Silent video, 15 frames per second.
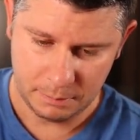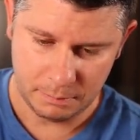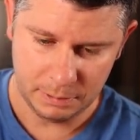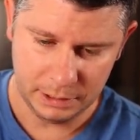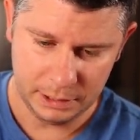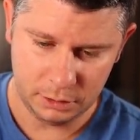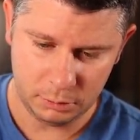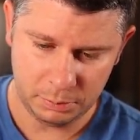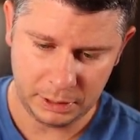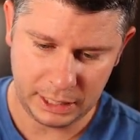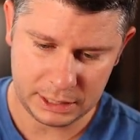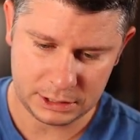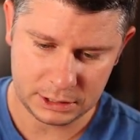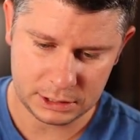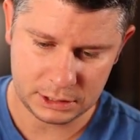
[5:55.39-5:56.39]
little
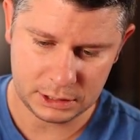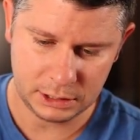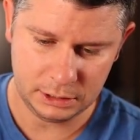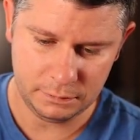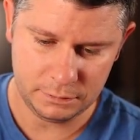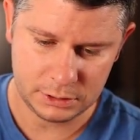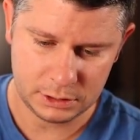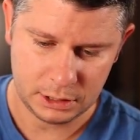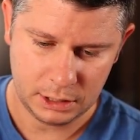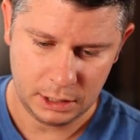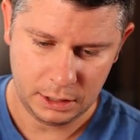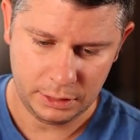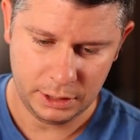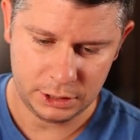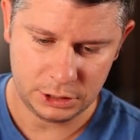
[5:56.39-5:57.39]
plastic sleeves
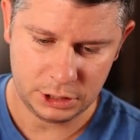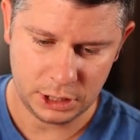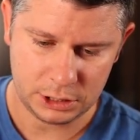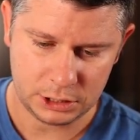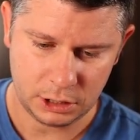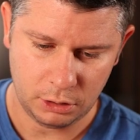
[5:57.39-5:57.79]
that just